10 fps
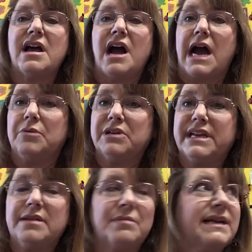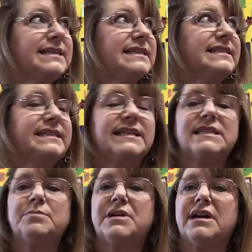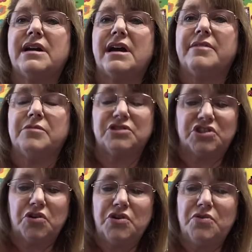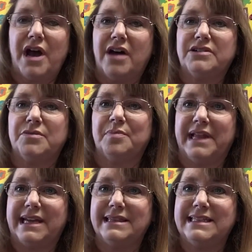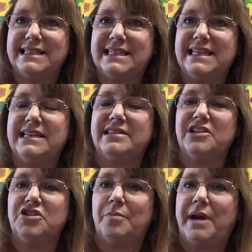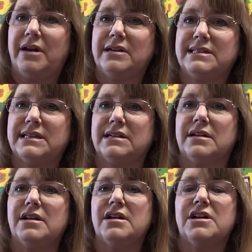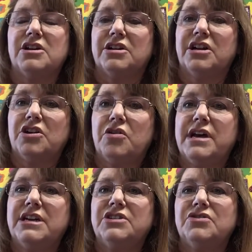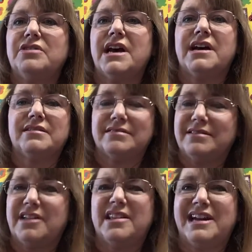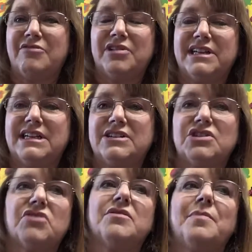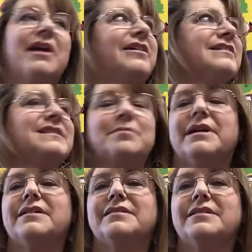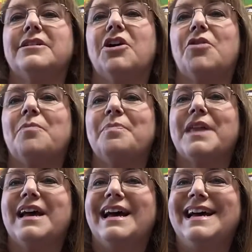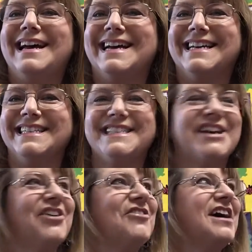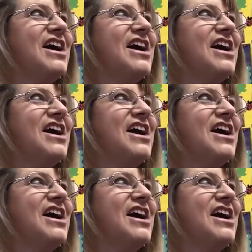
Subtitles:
I will keep my distance, but I will show you how to plant the seed, and then your parents can go ahead and do that. Not that I really need to show the parents, but you know. So